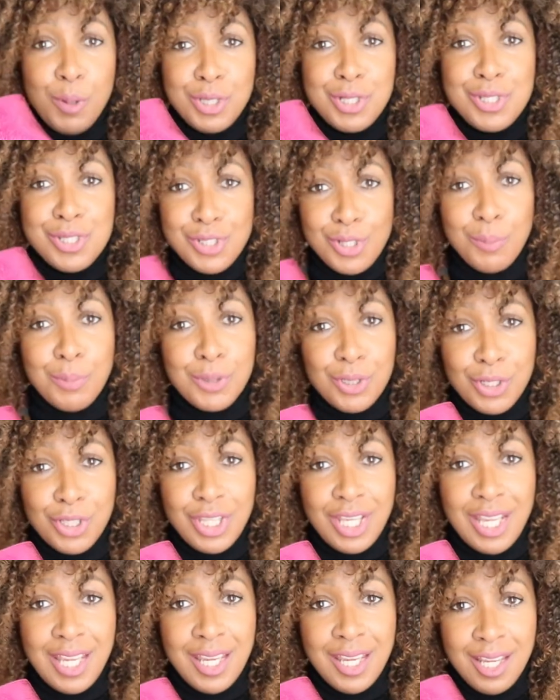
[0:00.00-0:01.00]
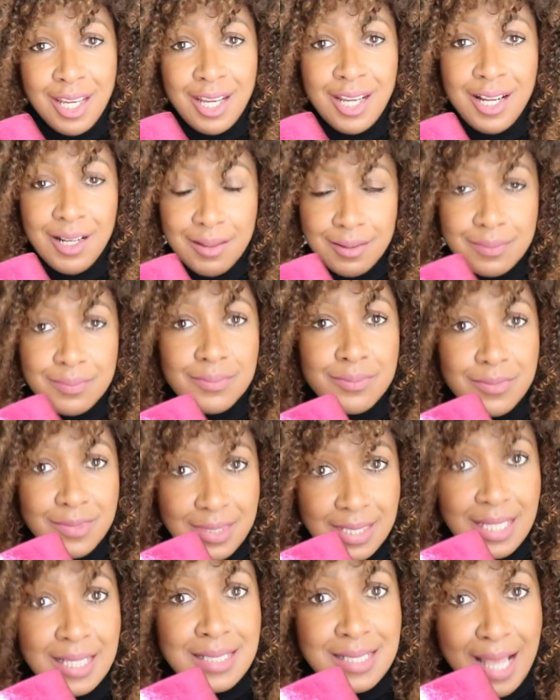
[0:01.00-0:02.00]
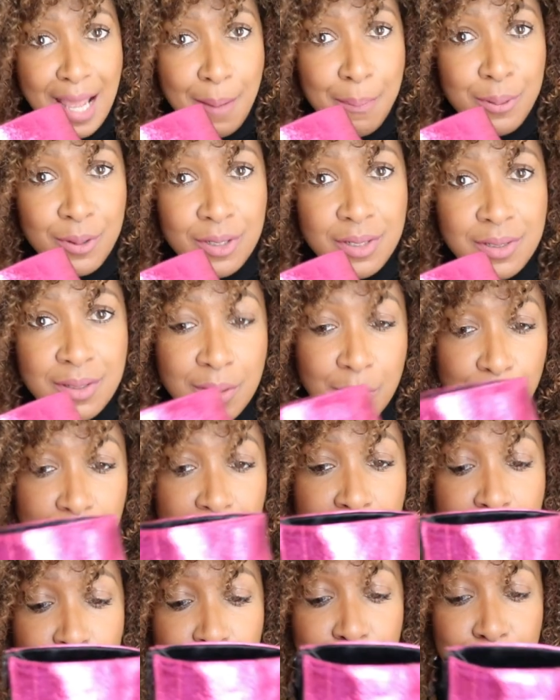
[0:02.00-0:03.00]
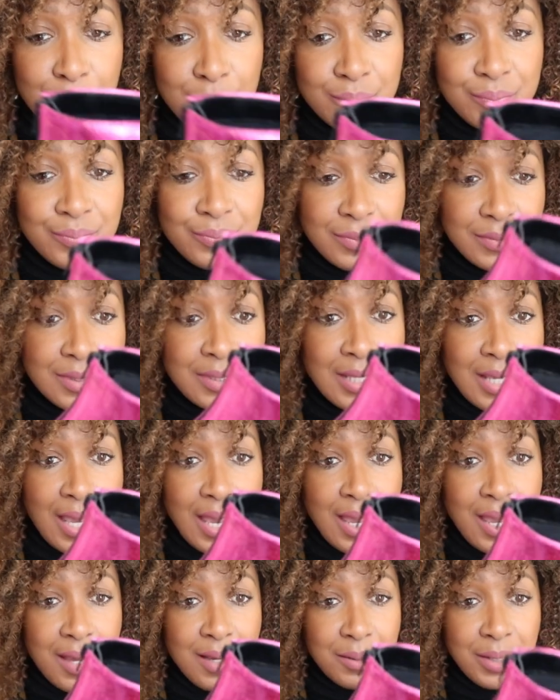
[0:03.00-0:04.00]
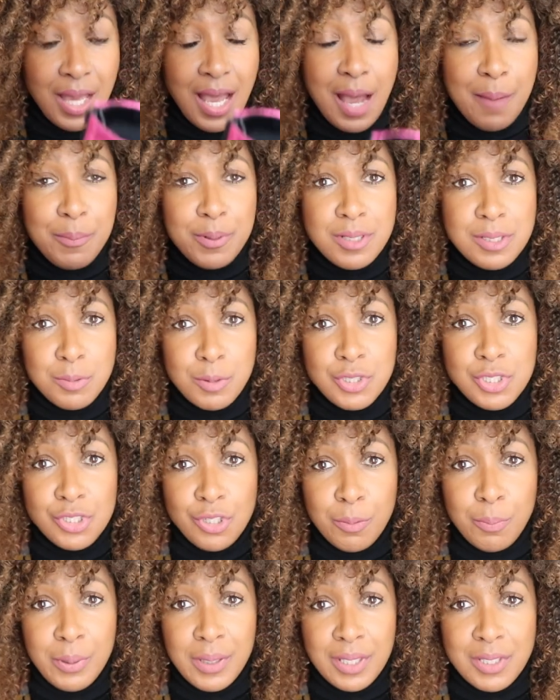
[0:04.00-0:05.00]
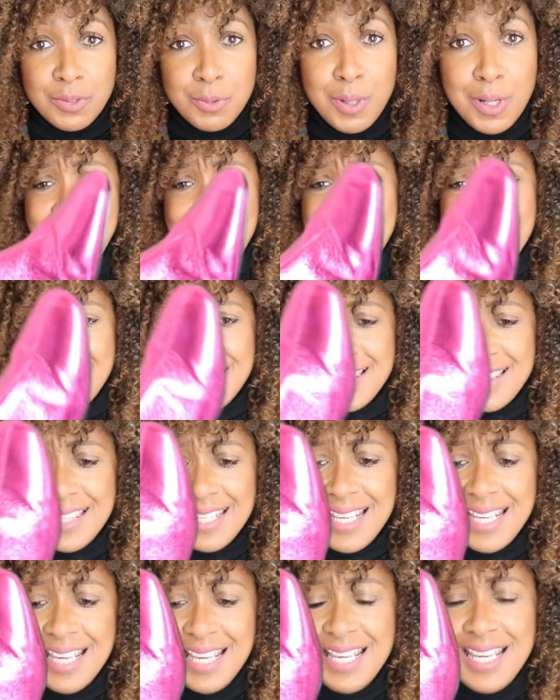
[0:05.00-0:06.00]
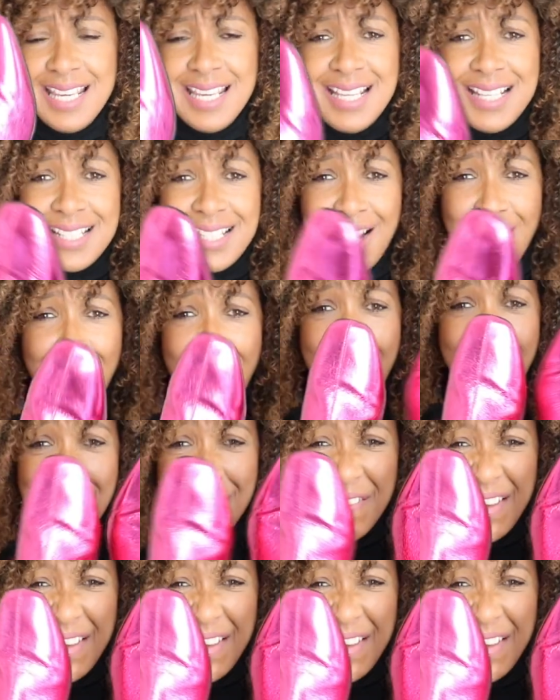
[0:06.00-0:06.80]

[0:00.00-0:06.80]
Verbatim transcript: when you stop looking things happen, well, yeah, it happens with shopping as well. These are